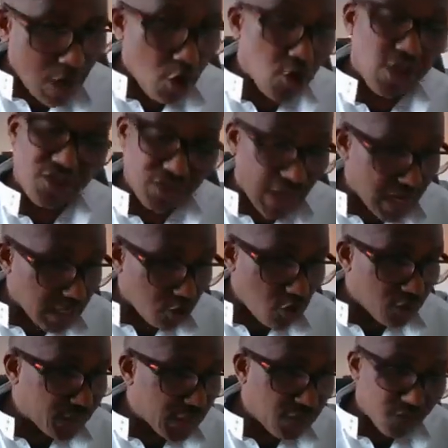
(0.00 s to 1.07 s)
understanding
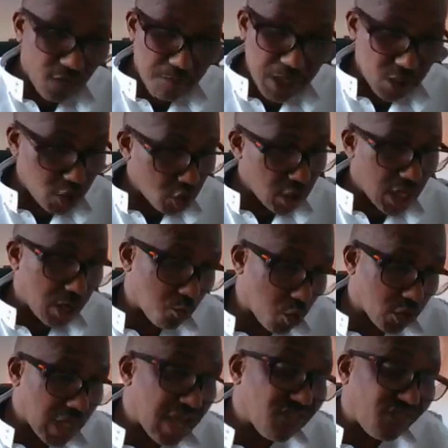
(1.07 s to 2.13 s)
of the information and what I